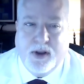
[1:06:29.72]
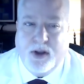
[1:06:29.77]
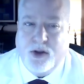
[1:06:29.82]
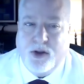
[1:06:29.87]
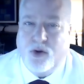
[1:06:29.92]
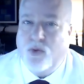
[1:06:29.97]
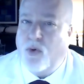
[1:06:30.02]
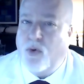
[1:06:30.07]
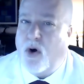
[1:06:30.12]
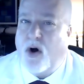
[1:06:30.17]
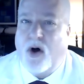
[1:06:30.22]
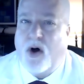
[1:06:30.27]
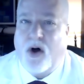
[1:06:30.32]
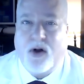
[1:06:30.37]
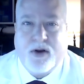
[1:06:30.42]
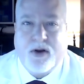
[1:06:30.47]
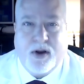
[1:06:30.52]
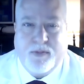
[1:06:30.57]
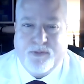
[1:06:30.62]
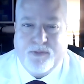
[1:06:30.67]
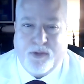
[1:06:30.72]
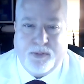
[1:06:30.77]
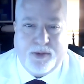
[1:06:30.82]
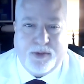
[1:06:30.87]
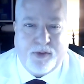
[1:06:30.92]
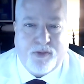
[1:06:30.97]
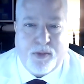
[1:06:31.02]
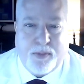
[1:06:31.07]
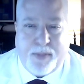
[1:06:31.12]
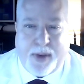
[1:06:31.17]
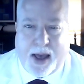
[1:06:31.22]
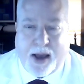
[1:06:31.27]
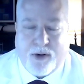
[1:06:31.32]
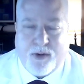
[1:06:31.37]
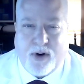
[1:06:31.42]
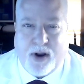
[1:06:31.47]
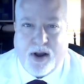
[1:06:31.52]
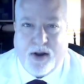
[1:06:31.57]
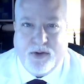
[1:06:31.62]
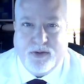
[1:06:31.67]
You all come from different
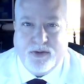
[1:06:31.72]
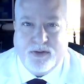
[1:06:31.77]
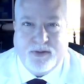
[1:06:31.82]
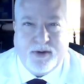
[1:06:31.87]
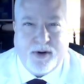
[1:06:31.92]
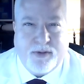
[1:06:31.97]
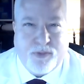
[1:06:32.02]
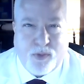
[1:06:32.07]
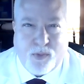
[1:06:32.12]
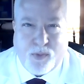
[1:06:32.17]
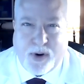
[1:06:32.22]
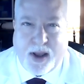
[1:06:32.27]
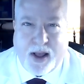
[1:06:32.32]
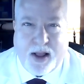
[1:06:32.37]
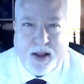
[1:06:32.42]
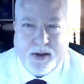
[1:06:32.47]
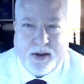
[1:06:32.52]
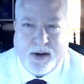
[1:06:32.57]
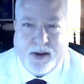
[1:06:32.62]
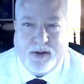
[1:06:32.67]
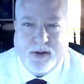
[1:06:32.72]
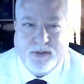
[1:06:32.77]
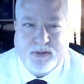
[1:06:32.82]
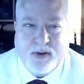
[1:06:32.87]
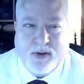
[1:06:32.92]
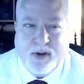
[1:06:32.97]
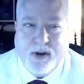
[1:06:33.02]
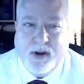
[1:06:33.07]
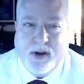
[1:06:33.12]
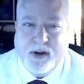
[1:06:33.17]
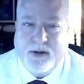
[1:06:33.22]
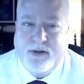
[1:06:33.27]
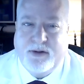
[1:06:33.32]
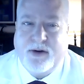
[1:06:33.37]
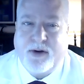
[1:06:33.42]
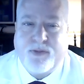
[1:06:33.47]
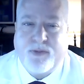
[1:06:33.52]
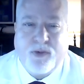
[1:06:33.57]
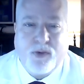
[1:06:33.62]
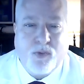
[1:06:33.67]
backgrounds, different realities,
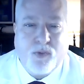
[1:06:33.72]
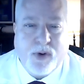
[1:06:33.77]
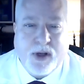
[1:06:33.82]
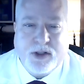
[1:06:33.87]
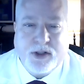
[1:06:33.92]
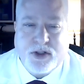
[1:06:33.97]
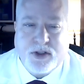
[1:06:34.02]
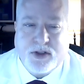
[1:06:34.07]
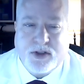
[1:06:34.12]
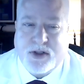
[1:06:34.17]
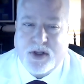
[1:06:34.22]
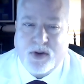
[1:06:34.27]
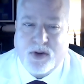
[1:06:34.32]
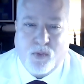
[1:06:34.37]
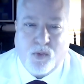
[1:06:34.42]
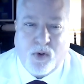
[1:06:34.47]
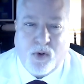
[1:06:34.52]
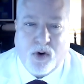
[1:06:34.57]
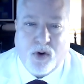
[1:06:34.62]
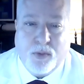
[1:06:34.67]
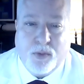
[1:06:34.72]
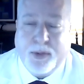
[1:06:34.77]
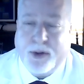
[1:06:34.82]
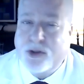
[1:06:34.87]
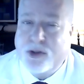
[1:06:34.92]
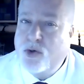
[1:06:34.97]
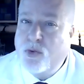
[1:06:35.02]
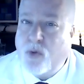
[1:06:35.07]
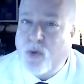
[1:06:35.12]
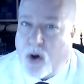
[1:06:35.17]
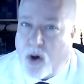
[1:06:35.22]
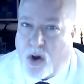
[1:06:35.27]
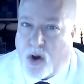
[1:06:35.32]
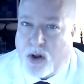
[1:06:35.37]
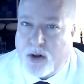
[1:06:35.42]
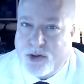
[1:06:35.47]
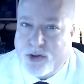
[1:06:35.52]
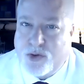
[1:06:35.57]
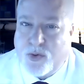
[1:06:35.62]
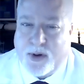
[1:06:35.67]
different regions in the world, but you
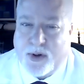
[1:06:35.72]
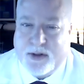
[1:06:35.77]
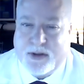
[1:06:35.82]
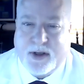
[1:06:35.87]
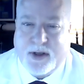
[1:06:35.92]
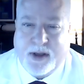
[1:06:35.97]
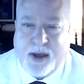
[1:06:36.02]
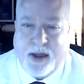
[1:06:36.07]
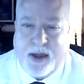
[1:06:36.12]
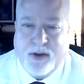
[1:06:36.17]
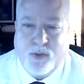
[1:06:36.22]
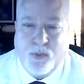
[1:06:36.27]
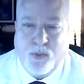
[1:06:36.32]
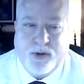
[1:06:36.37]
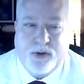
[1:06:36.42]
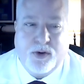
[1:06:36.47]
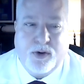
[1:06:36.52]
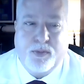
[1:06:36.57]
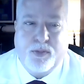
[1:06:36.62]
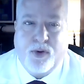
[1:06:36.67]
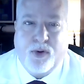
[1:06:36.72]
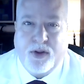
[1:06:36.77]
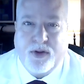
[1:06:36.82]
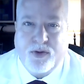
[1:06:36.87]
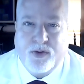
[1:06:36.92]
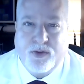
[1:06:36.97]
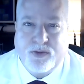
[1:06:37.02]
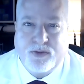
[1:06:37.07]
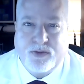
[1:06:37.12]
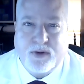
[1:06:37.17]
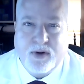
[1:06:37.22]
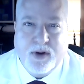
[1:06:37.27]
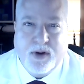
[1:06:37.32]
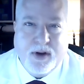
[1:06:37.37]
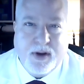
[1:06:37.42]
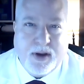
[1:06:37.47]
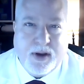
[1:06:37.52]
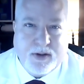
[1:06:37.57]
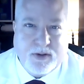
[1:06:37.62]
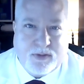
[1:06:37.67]
all join together with your brothers
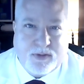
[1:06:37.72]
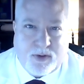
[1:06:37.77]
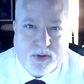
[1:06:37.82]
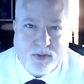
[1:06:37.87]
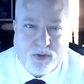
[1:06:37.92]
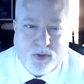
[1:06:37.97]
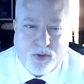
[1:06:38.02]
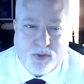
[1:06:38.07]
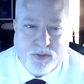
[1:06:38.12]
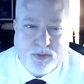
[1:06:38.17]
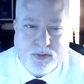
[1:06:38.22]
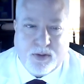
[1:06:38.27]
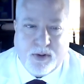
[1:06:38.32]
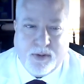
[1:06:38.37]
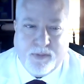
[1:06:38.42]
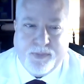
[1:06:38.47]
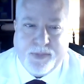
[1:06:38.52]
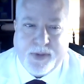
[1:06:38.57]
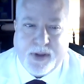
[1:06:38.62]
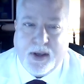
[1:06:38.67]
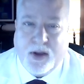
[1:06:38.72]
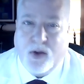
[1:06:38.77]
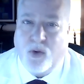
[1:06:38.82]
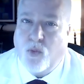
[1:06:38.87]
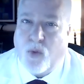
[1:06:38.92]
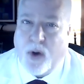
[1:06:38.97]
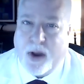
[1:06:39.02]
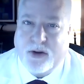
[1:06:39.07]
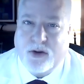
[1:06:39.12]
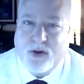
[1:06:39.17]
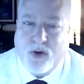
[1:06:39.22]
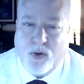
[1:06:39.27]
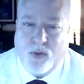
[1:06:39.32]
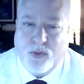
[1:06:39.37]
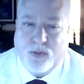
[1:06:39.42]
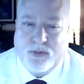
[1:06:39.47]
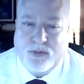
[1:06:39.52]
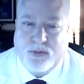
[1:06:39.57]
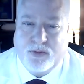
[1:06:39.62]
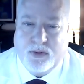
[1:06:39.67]
and sisters in white
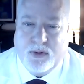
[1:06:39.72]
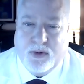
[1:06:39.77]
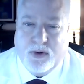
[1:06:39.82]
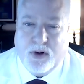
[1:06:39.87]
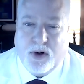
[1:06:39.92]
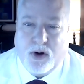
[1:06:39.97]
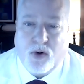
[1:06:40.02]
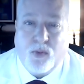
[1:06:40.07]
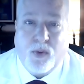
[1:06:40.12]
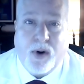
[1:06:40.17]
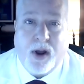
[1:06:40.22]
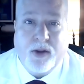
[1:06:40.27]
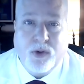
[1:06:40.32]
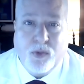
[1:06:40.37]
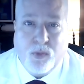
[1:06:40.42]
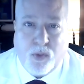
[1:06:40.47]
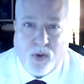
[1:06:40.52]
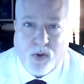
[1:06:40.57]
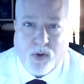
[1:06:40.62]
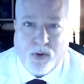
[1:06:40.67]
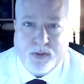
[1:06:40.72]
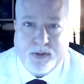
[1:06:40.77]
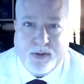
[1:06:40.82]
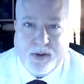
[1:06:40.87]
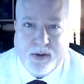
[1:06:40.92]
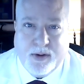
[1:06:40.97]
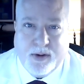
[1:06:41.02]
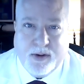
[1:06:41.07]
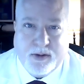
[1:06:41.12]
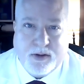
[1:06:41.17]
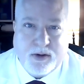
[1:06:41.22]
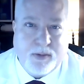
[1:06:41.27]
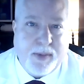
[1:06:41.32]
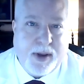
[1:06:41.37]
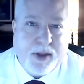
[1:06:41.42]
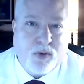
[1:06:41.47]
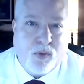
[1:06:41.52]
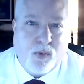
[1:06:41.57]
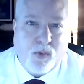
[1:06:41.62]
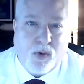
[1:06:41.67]
coats around the world to
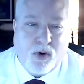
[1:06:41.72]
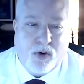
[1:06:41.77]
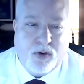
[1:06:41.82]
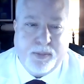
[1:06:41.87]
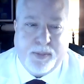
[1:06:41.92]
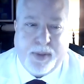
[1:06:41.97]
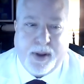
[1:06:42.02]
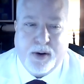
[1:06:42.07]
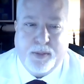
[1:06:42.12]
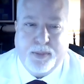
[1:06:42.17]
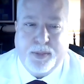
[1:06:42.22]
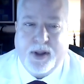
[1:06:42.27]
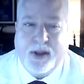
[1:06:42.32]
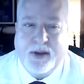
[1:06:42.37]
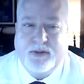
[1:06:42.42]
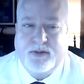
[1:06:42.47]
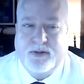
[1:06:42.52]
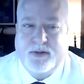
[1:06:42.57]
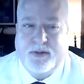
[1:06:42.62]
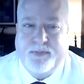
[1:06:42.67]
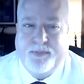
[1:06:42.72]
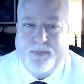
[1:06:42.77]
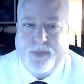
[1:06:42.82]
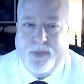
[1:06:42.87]
make the world a better place.